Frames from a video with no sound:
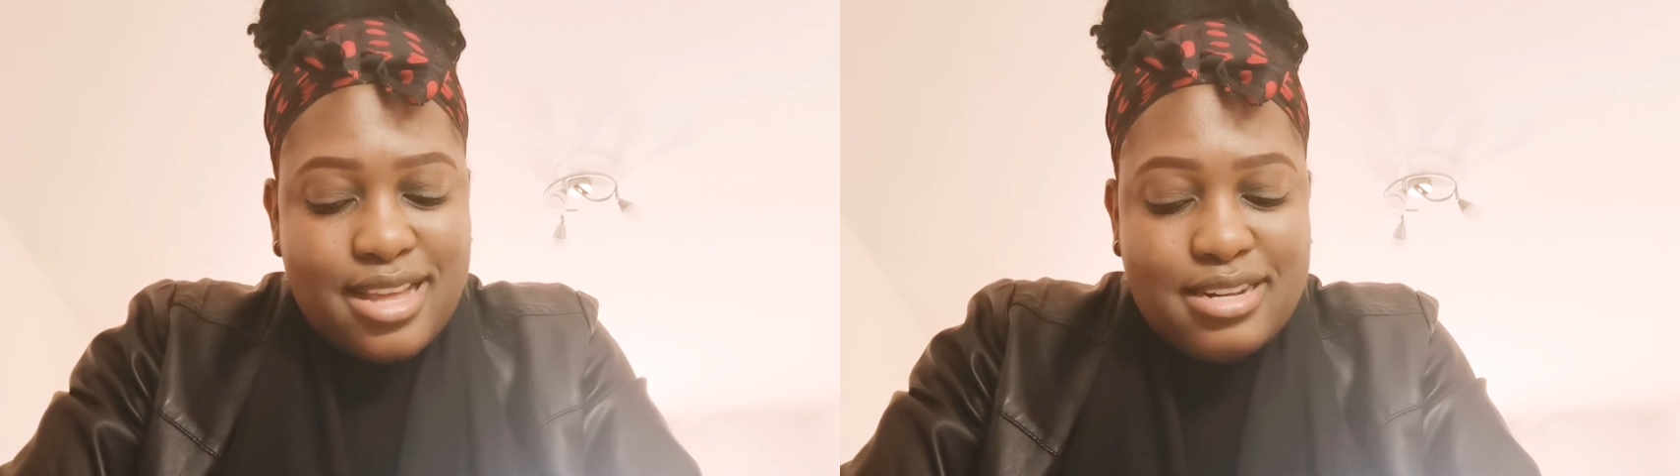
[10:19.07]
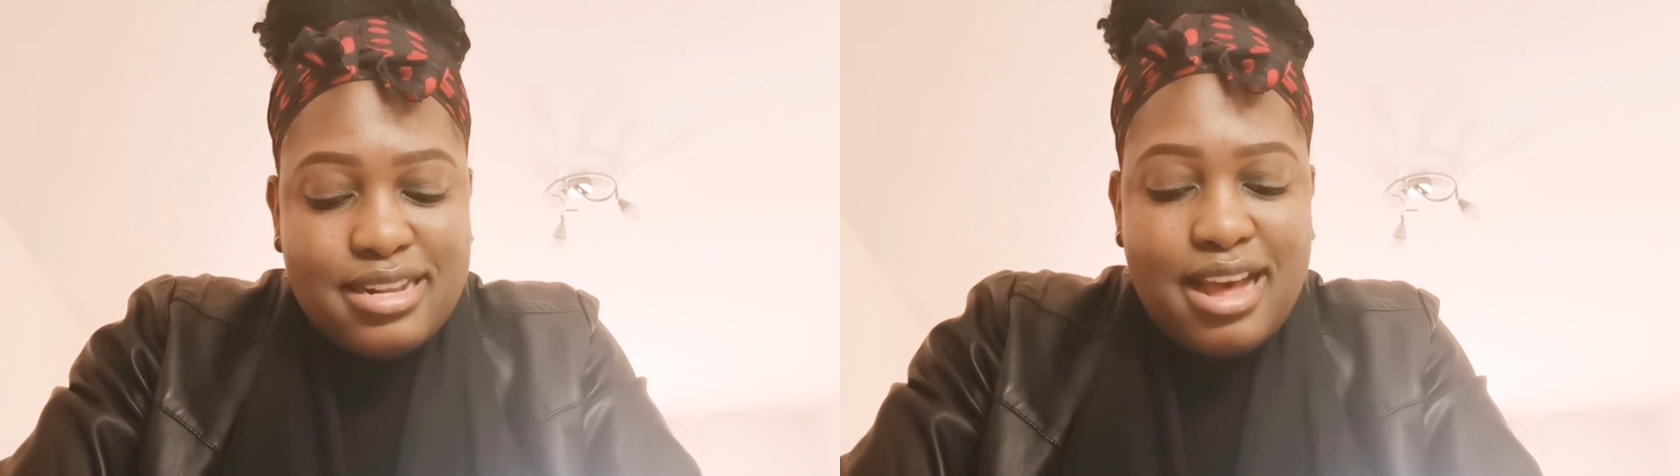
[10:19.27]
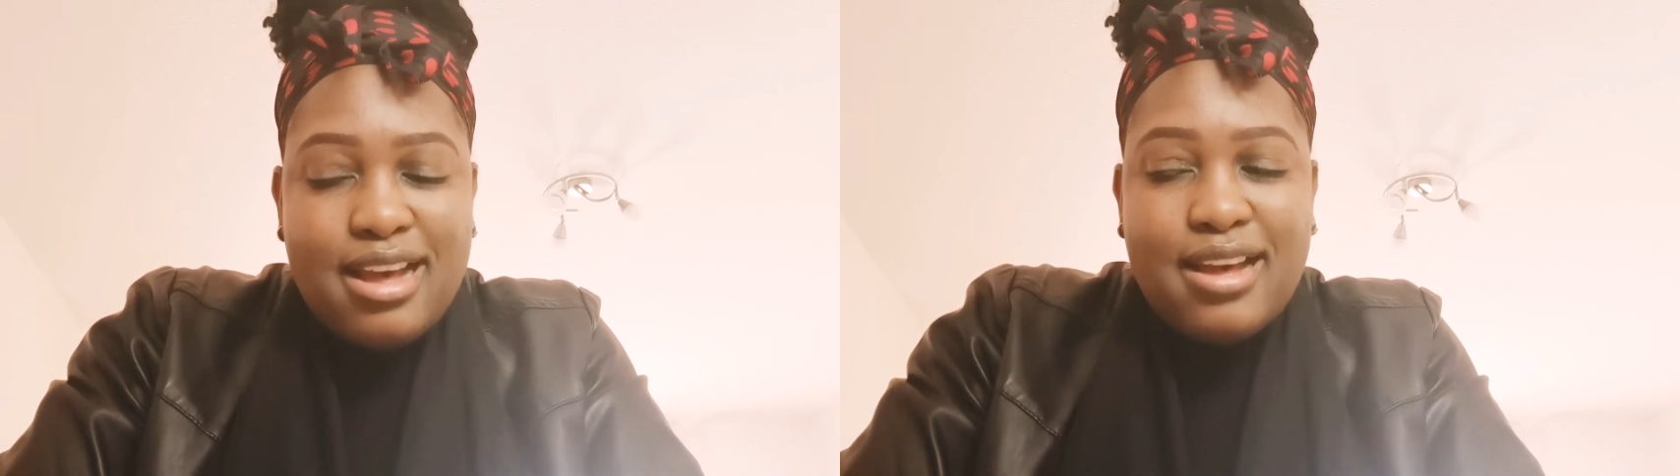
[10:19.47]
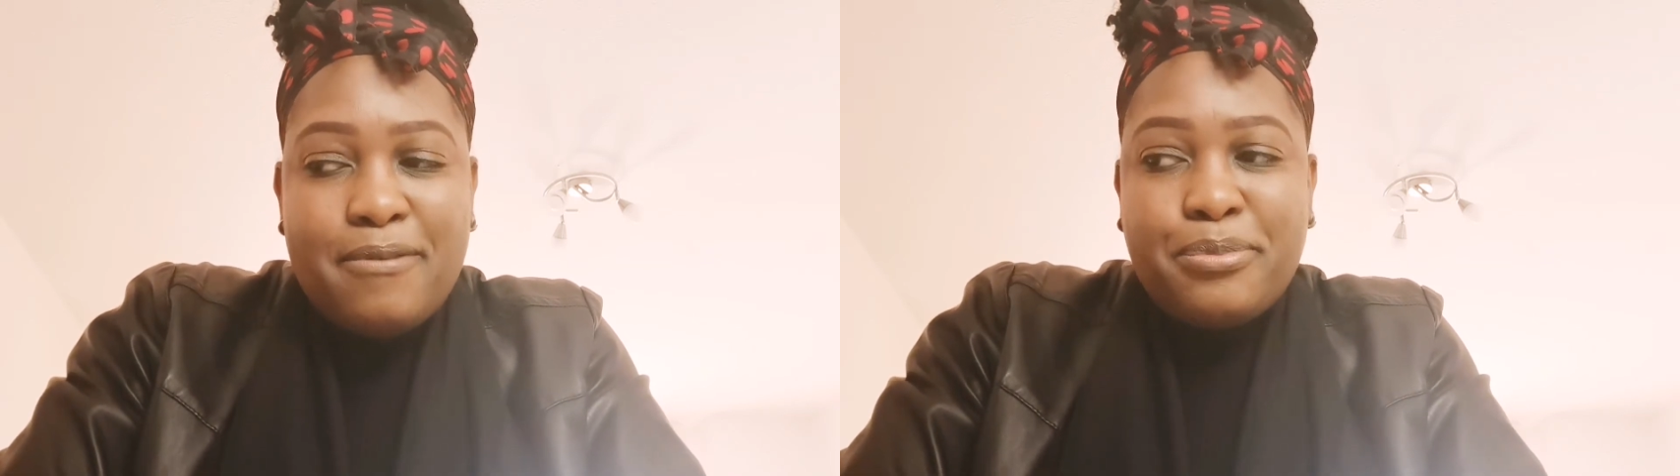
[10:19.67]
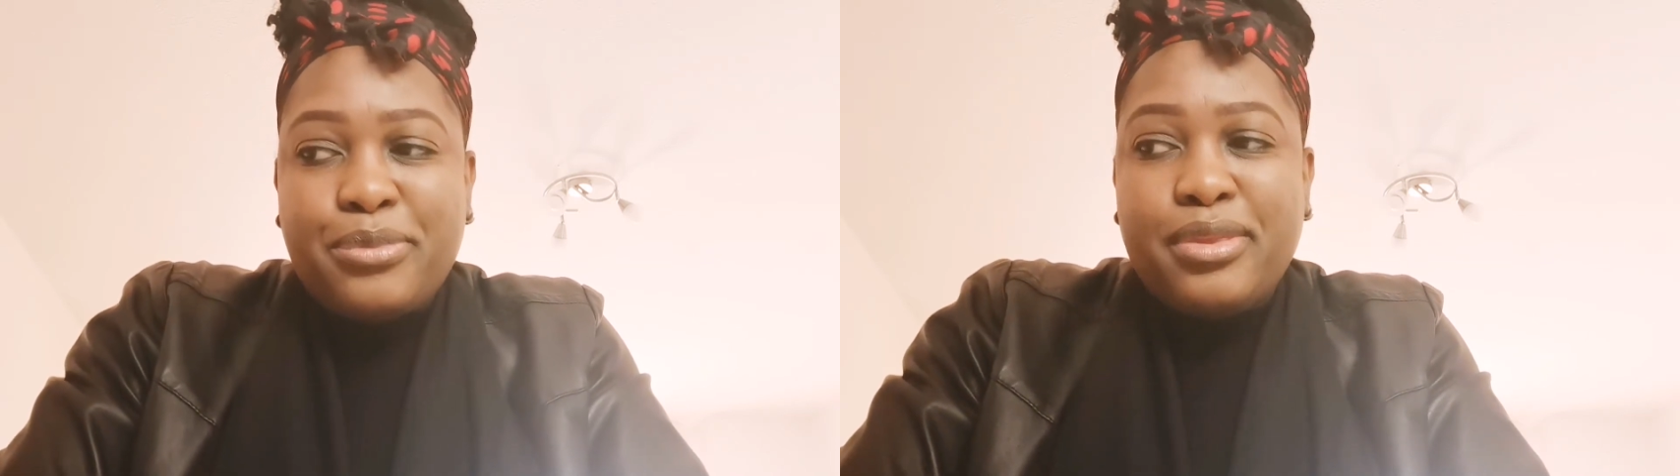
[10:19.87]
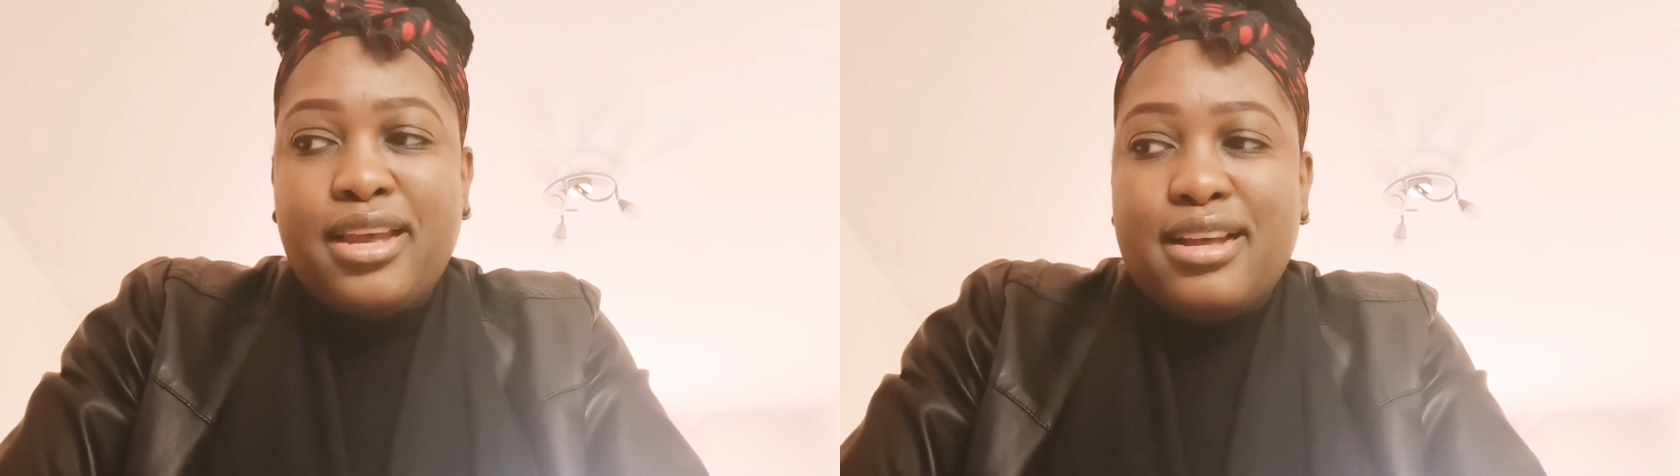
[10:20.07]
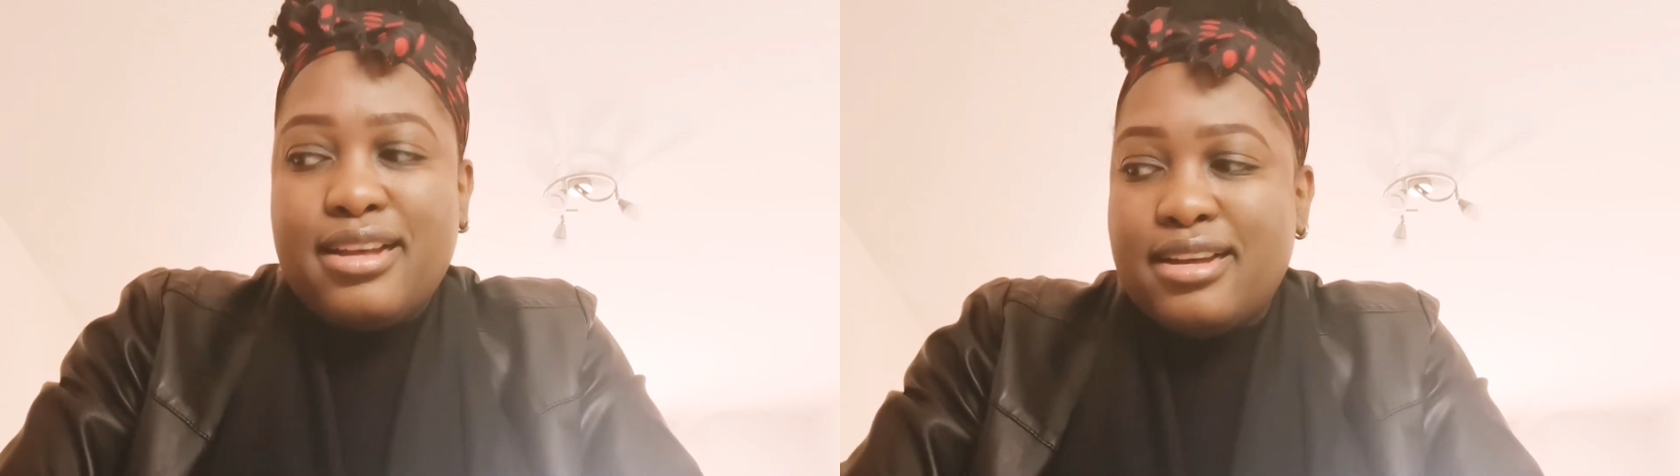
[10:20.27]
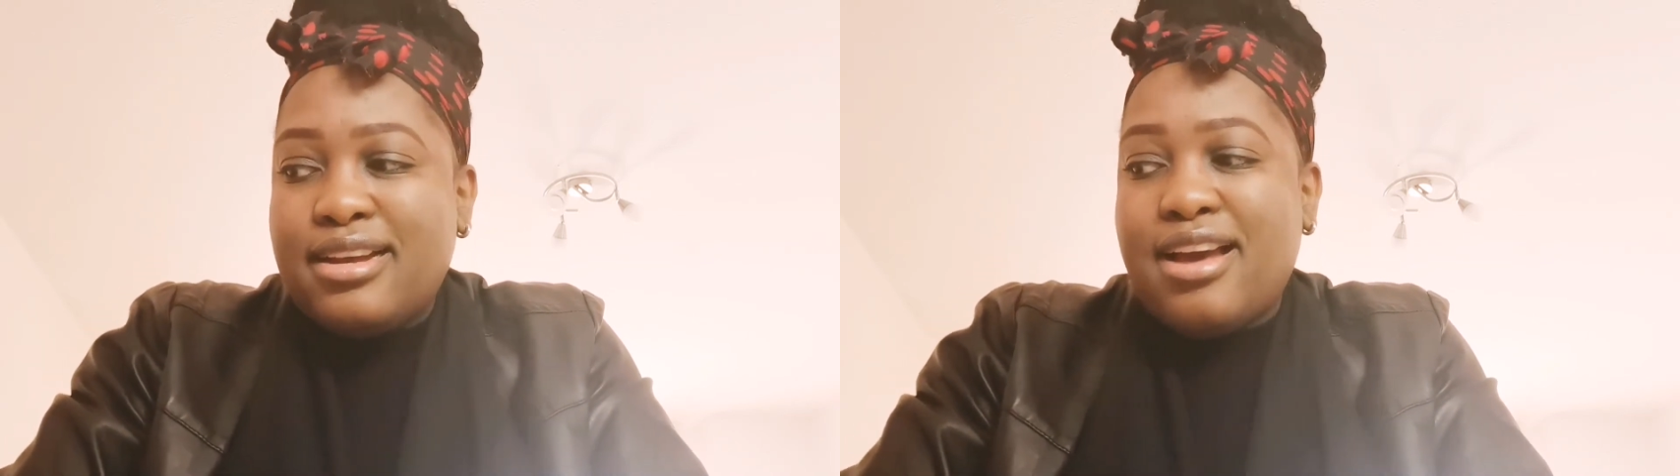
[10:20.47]
that
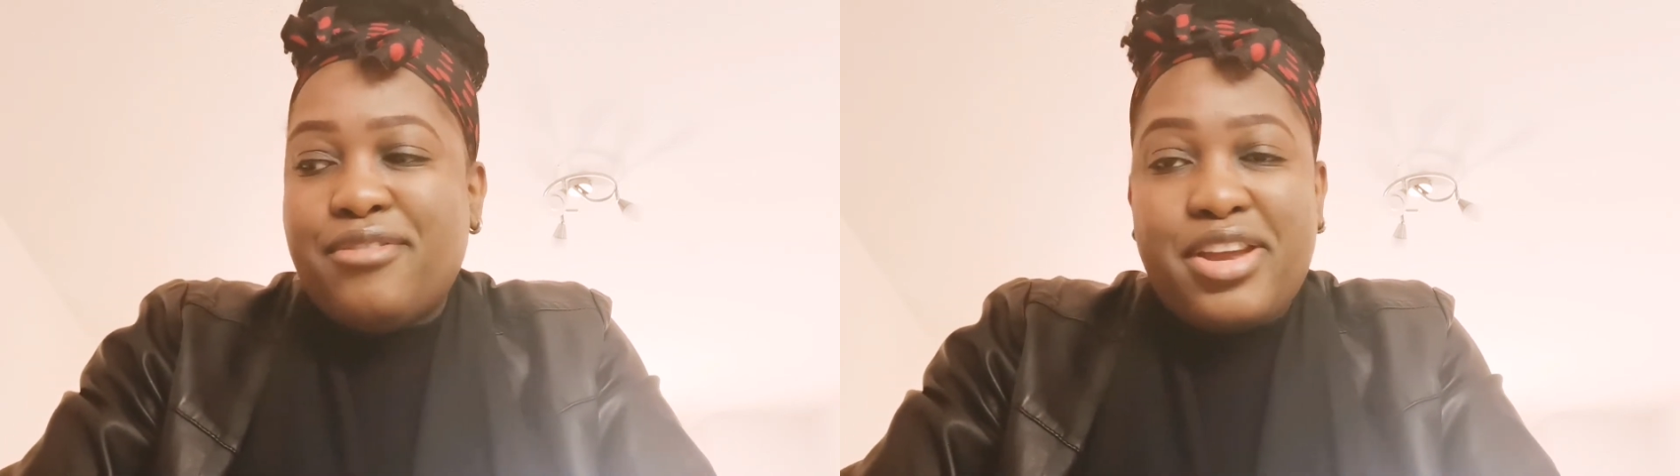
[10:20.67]
are